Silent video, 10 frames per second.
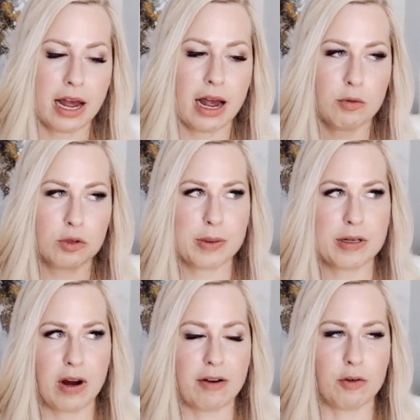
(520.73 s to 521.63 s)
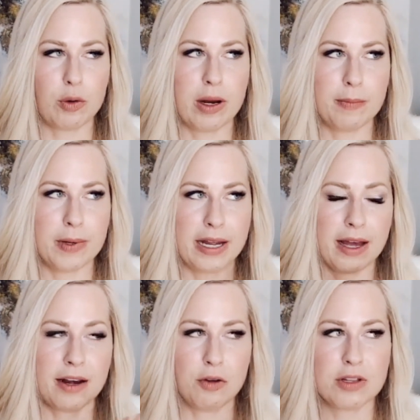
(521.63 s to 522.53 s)
won't speak for everyone, but
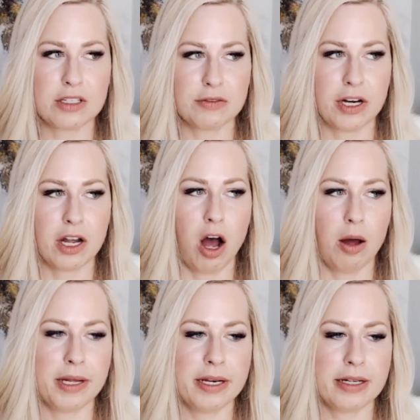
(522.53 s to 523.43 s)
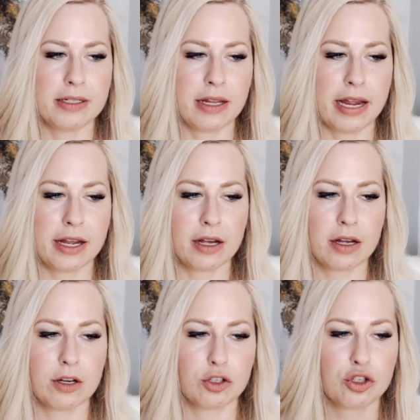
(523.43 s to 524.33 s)
I know this is very common, is like
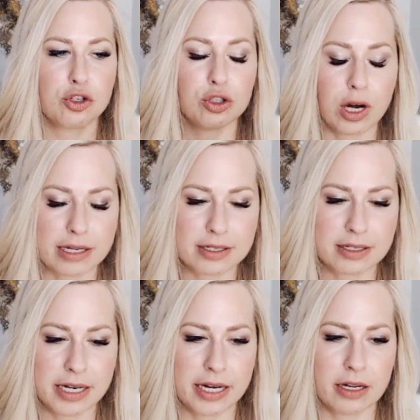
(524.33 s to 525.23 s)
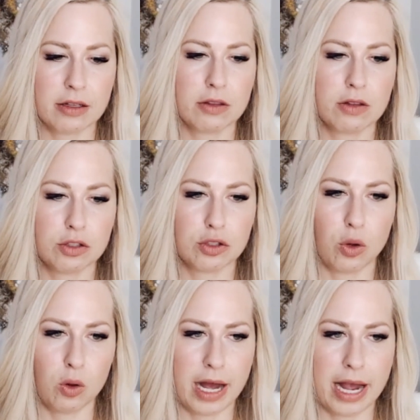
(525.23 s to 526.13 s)
trusting the
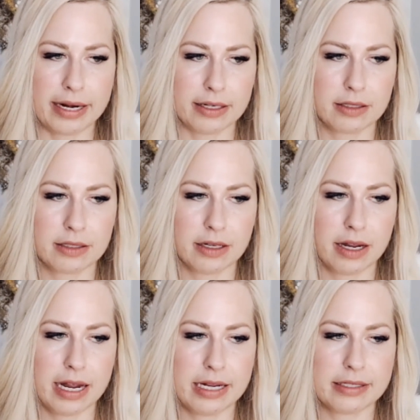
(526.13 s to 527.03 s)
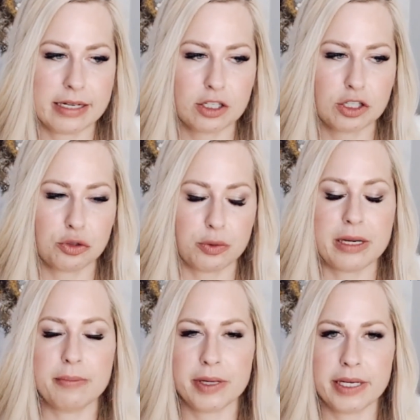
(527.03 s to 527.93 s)
soul guidance is
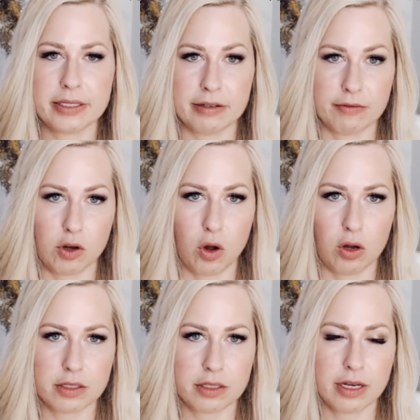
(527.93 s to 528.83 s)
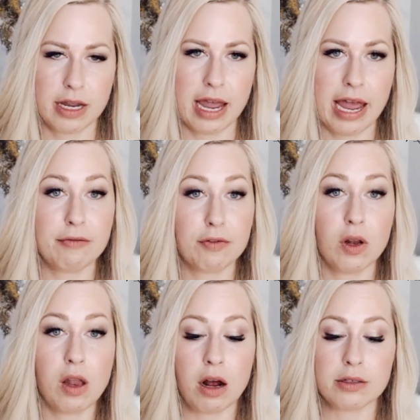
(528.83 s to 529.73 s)
extremely difficult. And for a
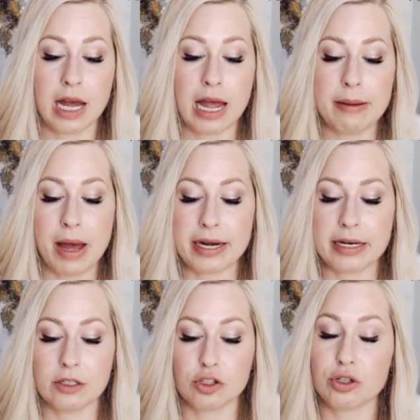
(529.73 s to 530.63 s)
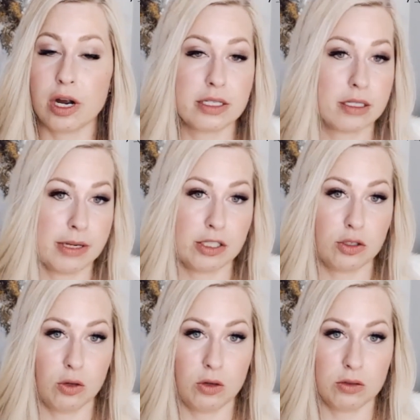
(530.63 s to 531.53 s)
long time, I didn't trust my
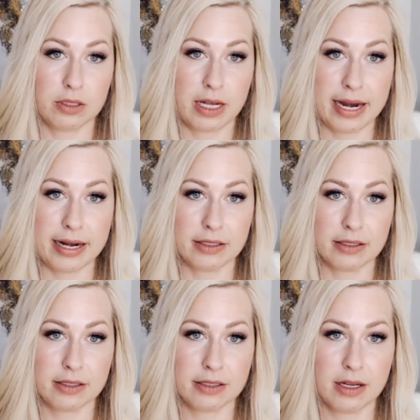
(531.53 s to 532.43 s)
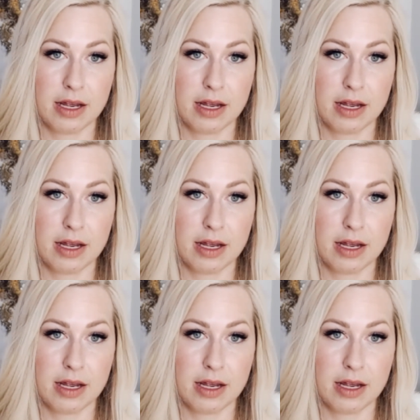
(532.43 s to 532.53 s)
soul's guidance.